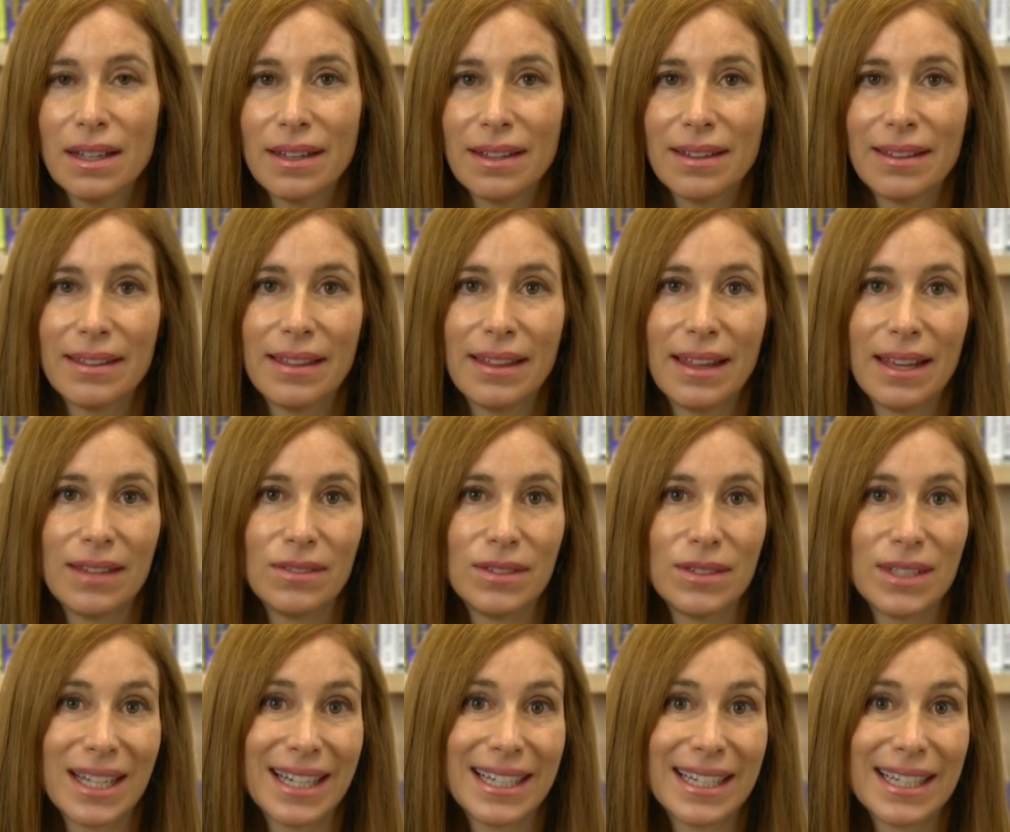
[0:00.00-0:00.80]

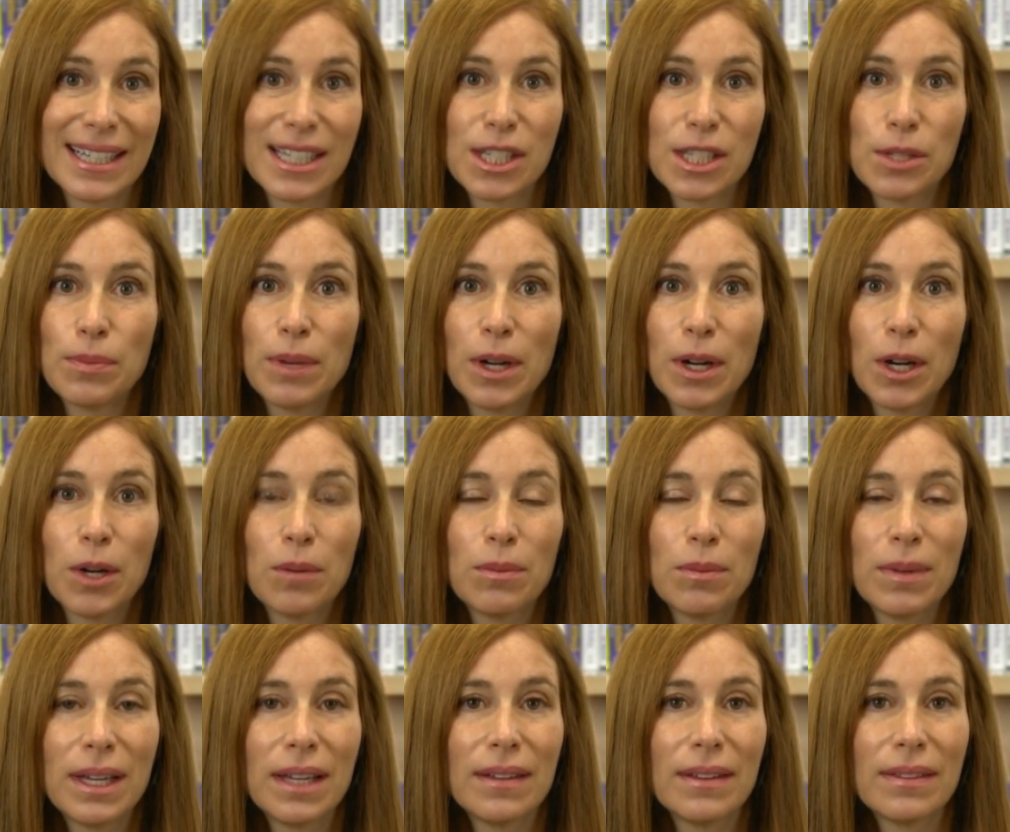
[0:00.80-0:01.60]
They've done an
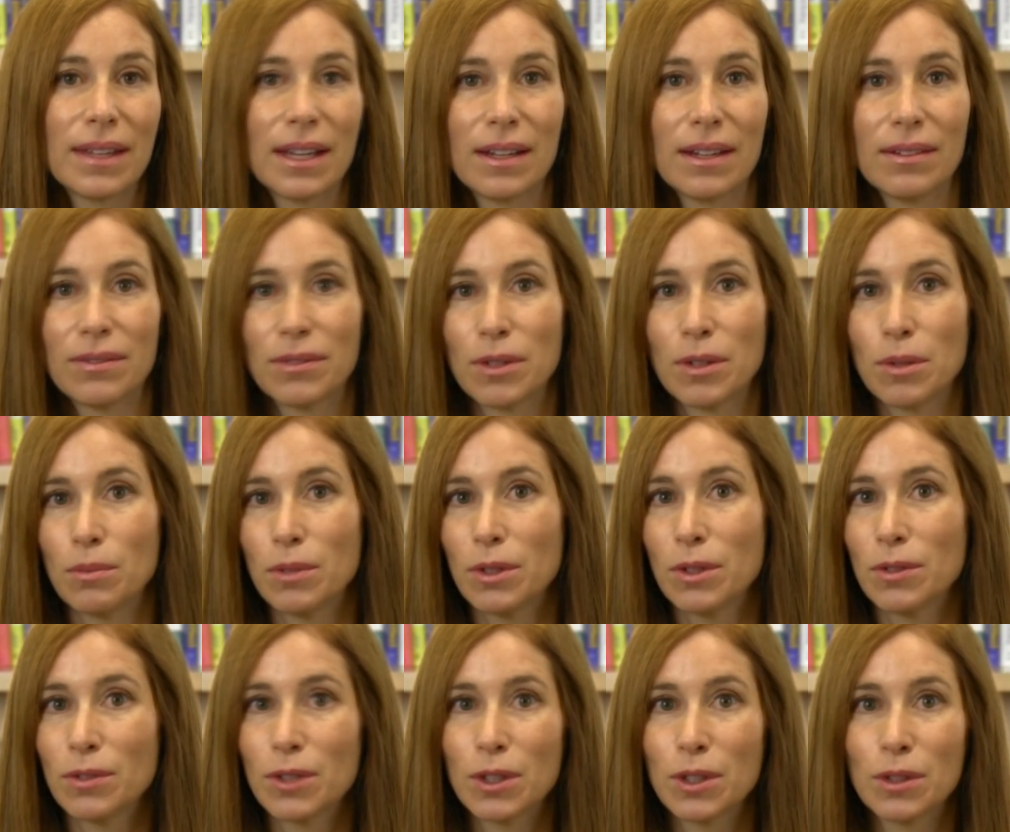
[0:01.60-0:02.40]
experiment, they've
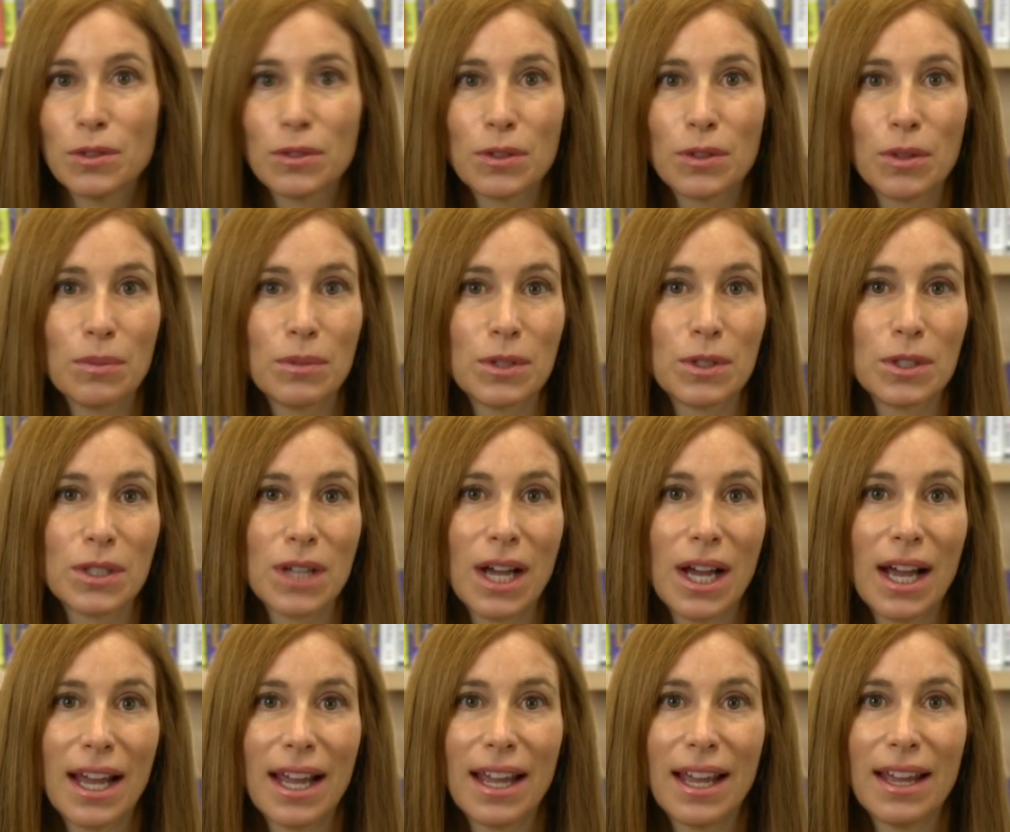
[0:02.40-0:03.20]
removed gluten from their
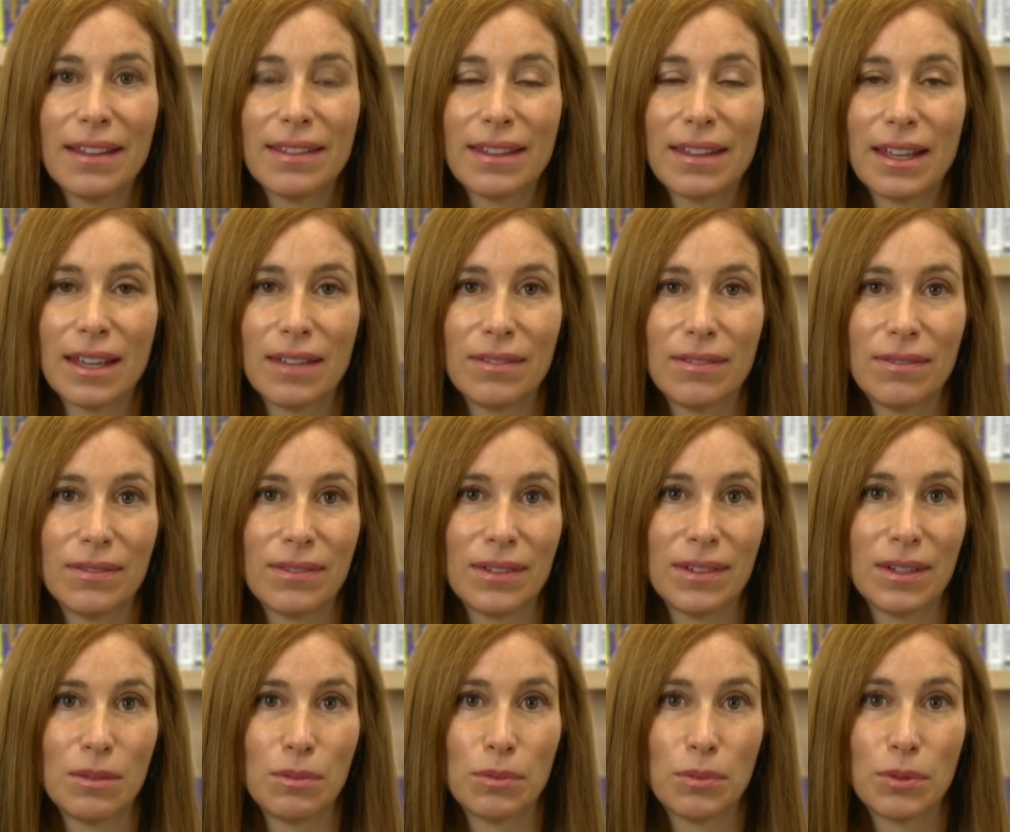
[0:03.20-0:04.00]
diet, they've
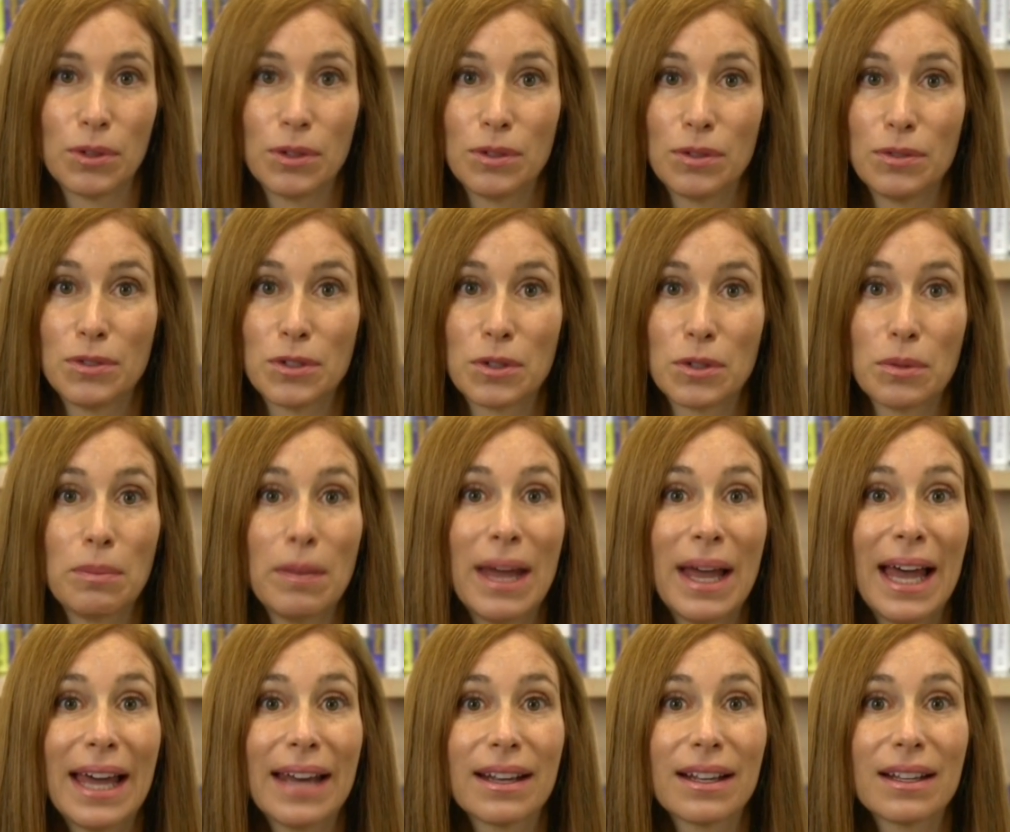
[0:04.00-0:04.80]
improved
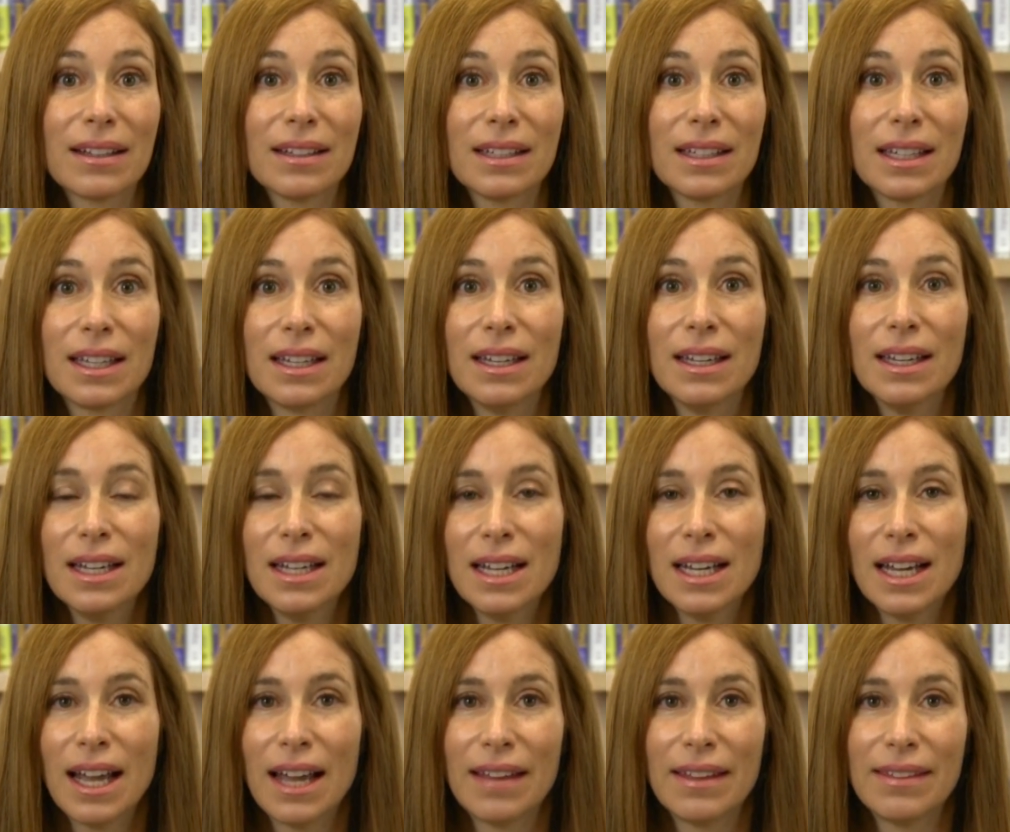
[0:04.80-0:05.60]
dramatically,
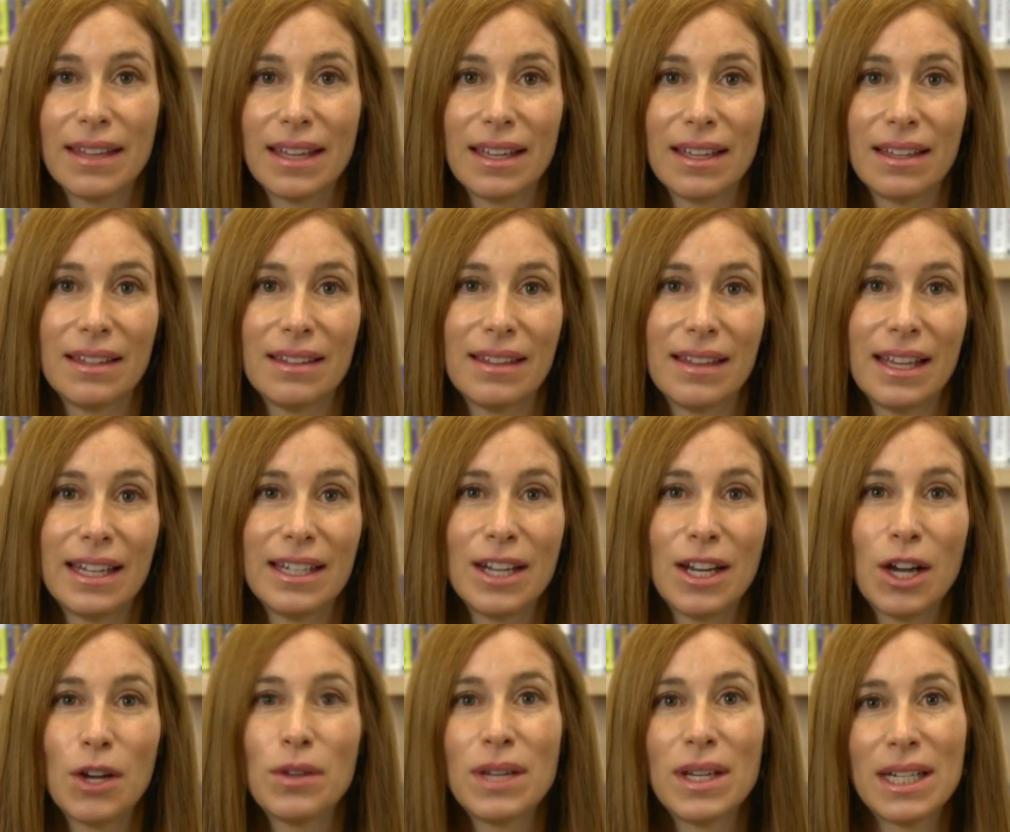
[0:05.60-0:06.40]
and they, they
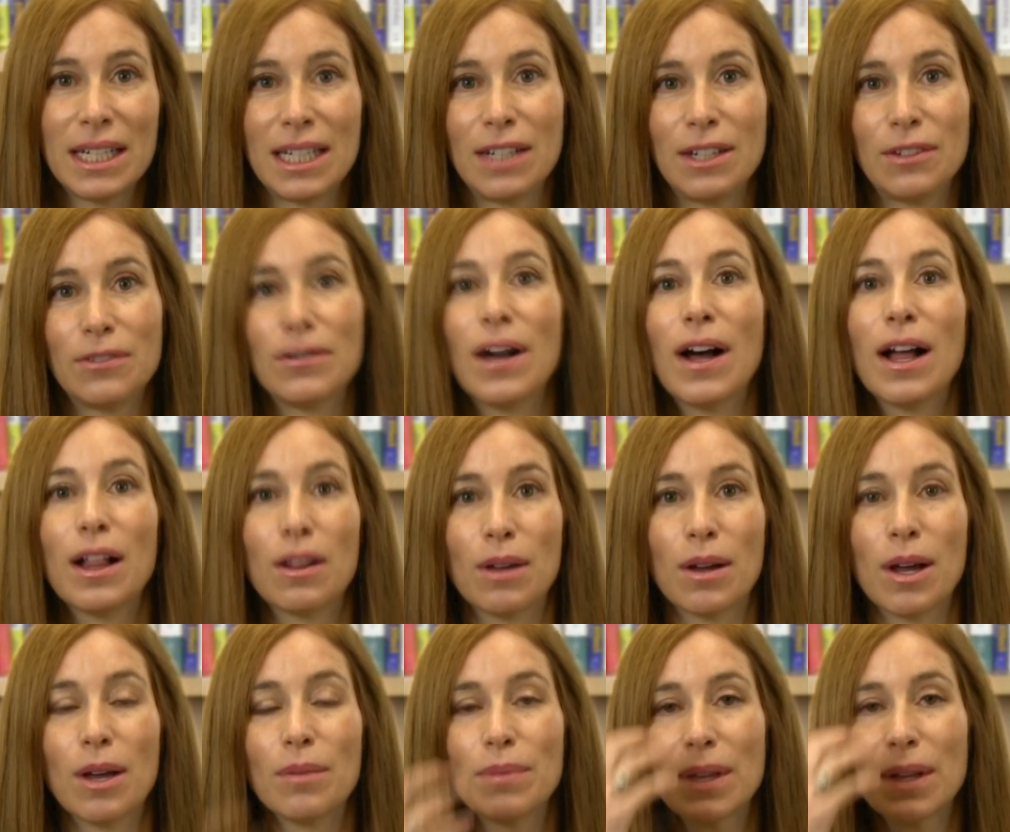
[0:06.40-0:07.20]
know they need
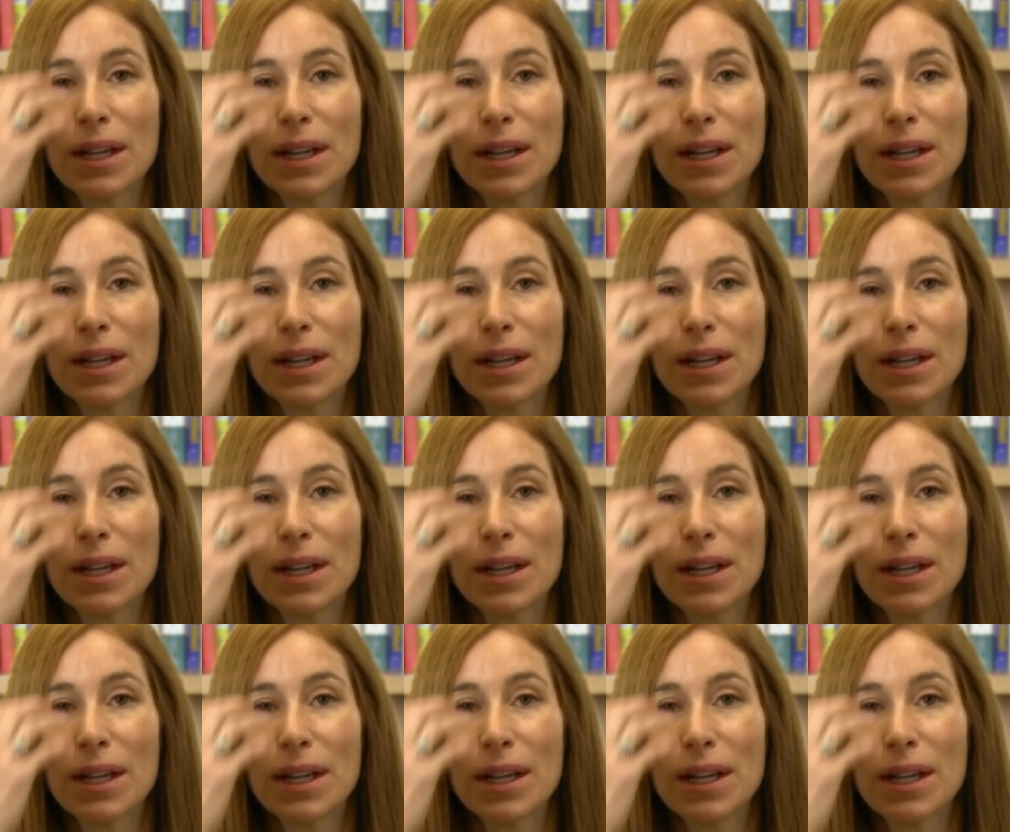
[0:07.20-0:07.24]
follow-up.